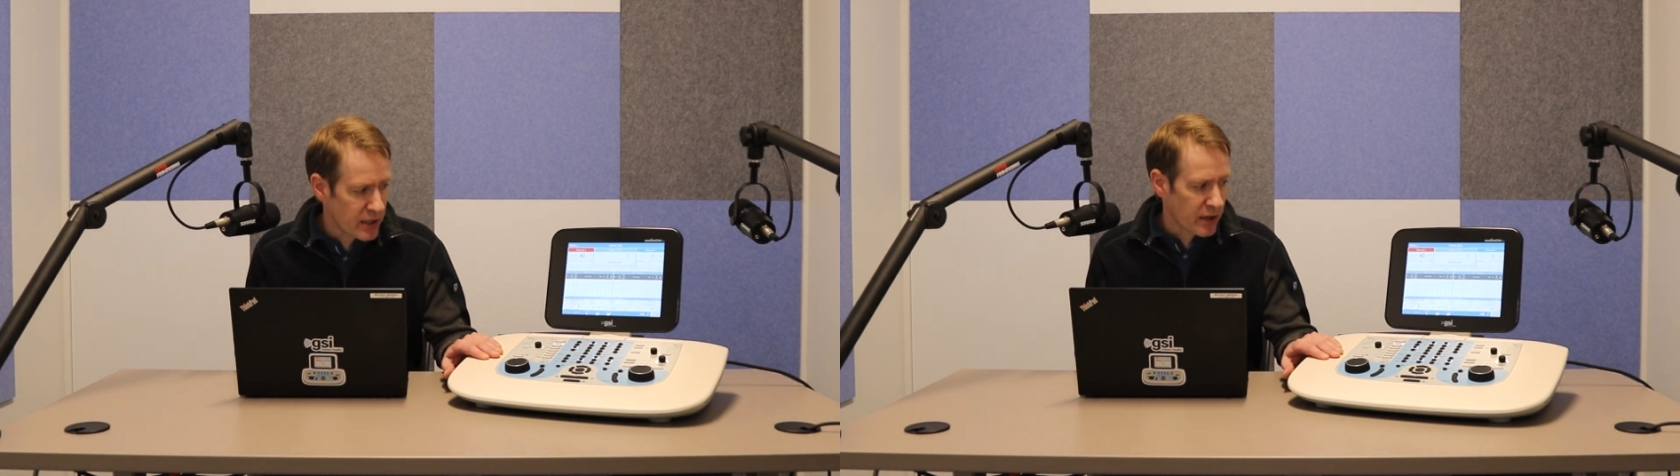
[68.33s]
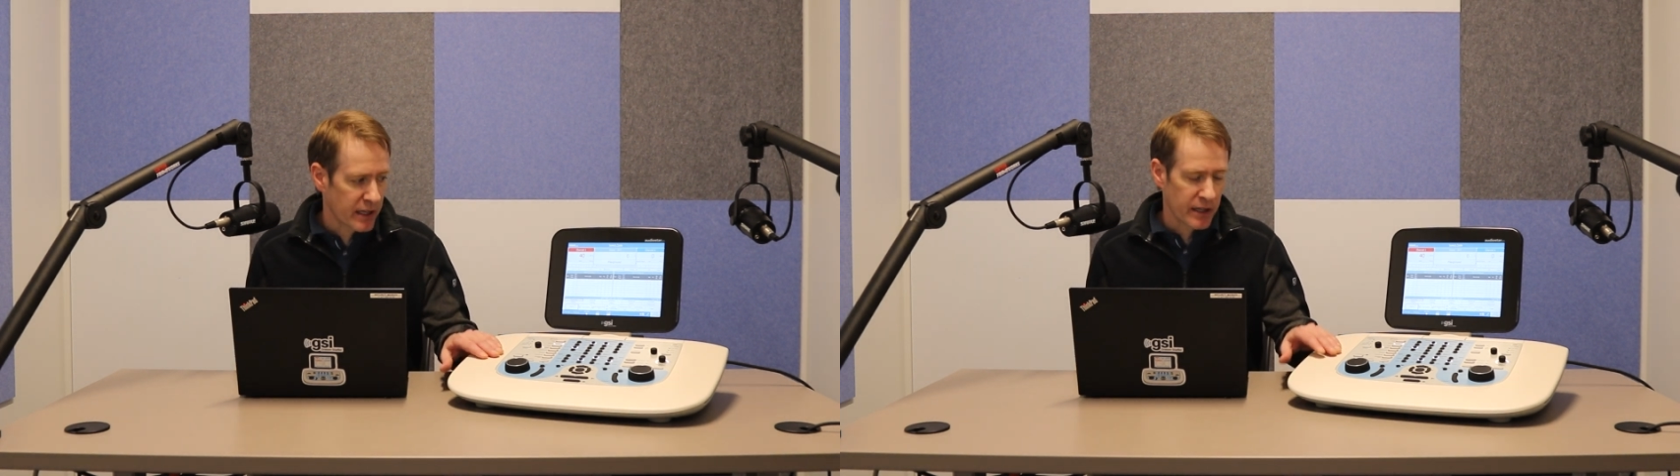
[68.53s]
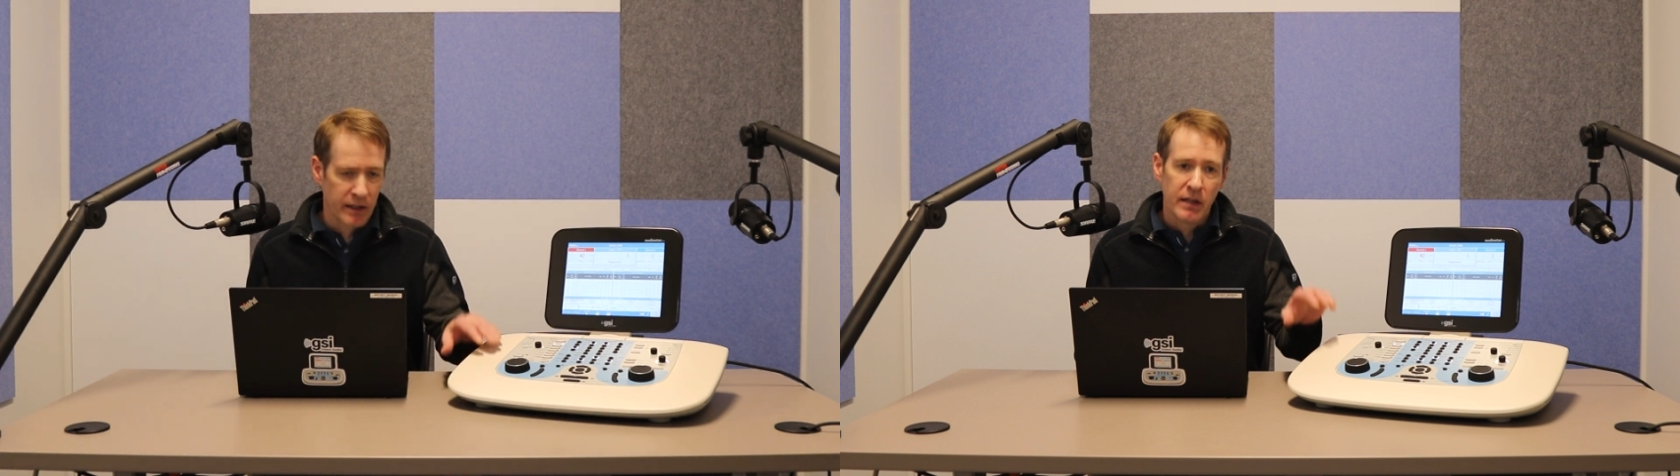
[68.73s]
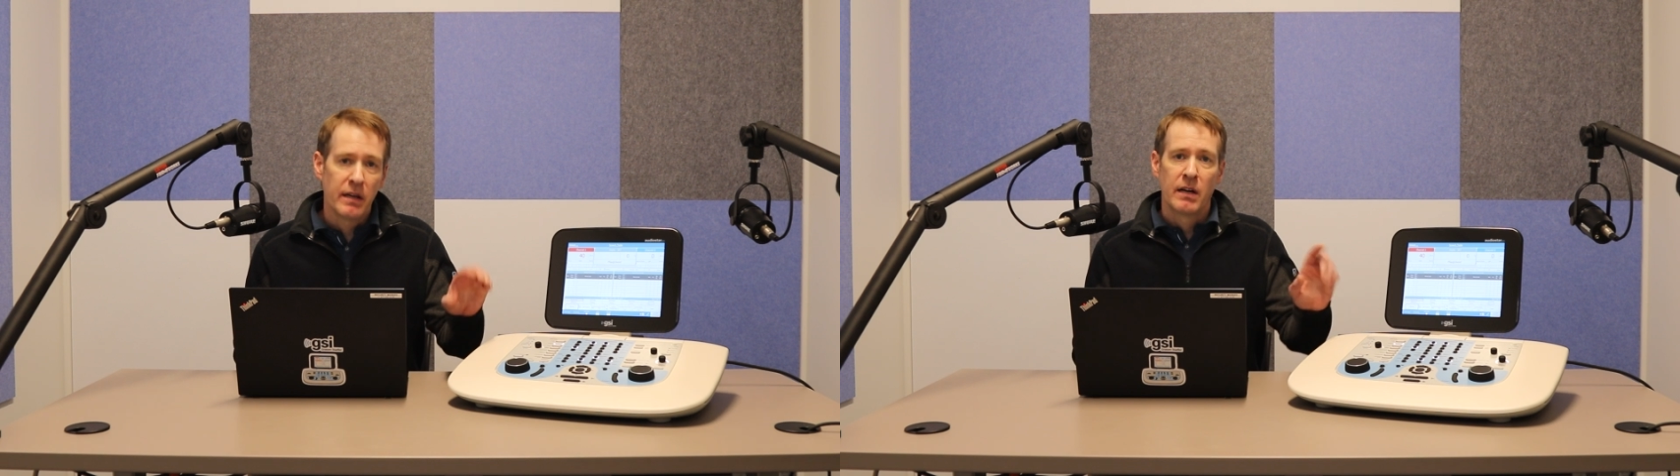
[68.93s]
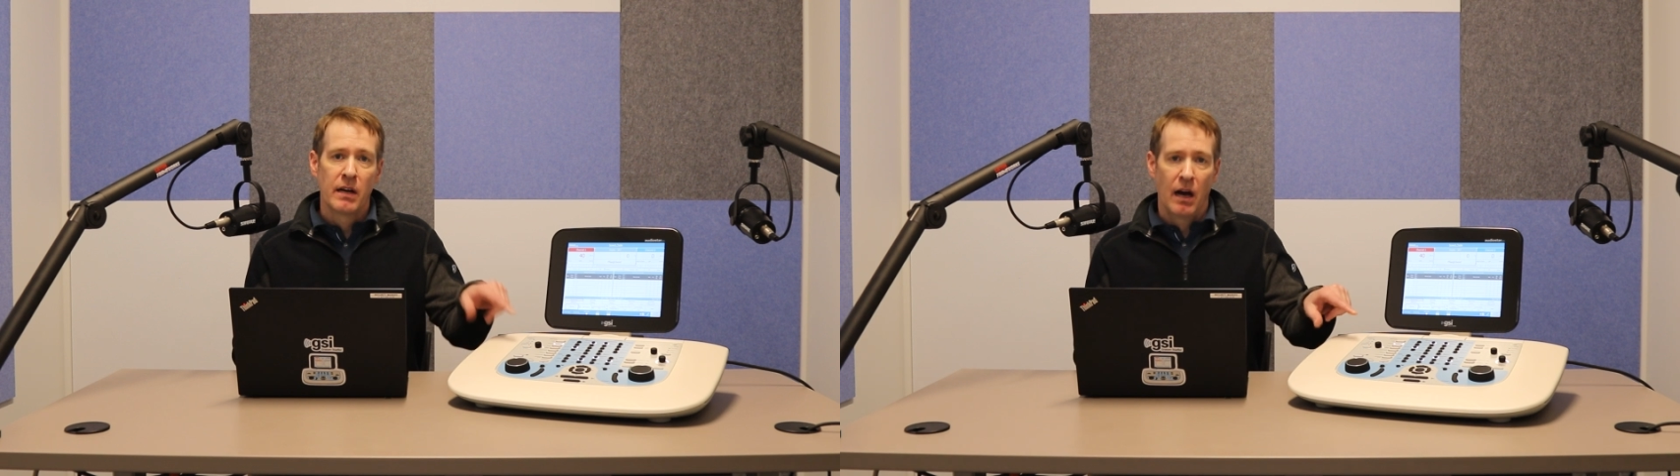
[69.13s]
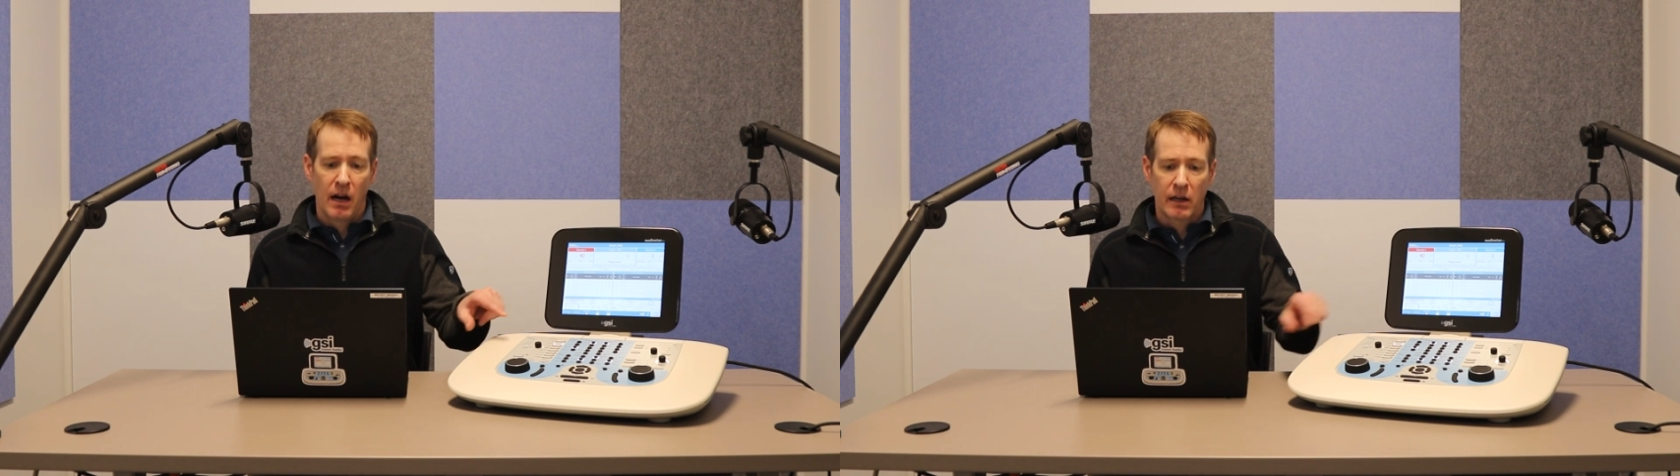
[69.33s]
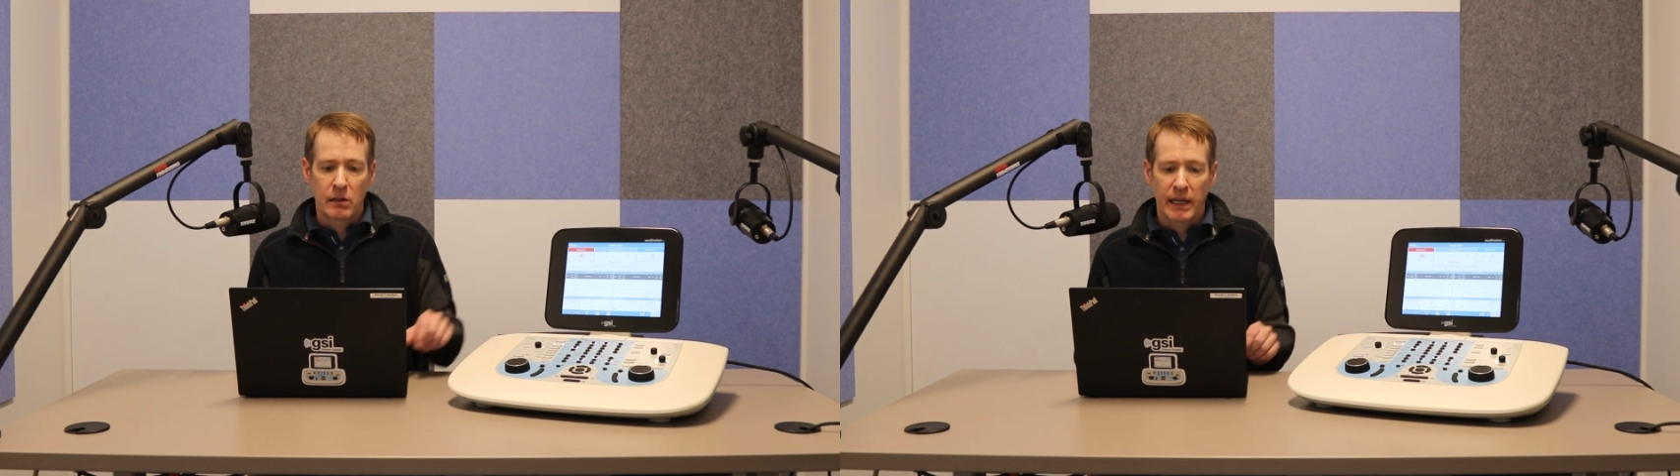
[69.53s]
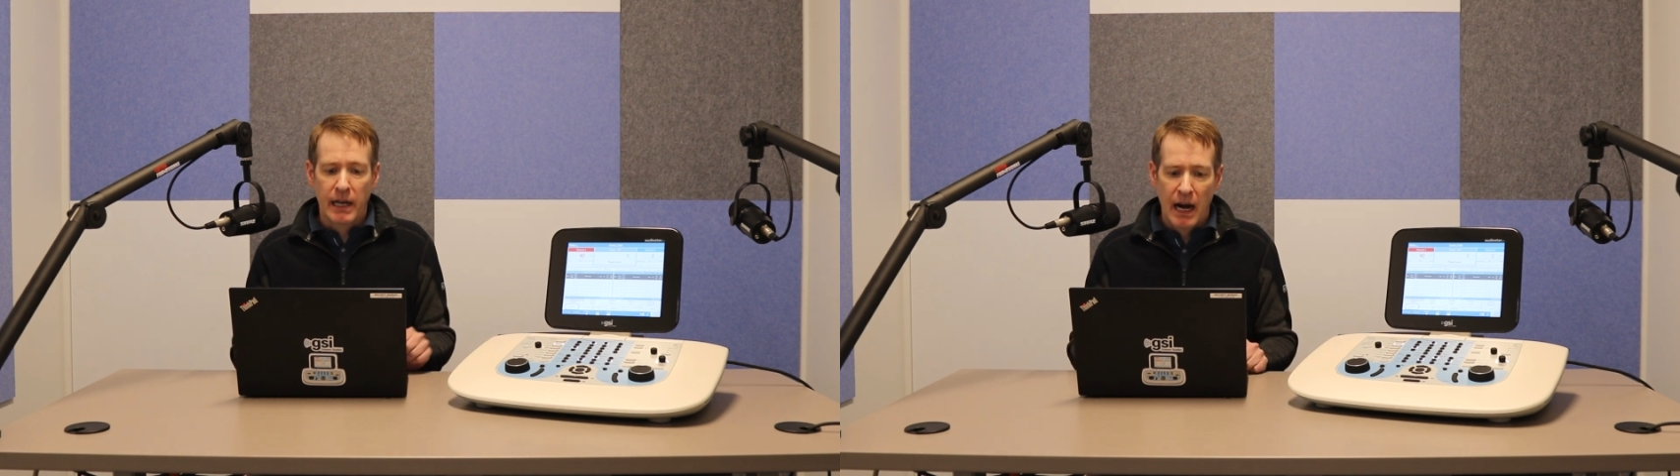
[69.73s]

You're going to click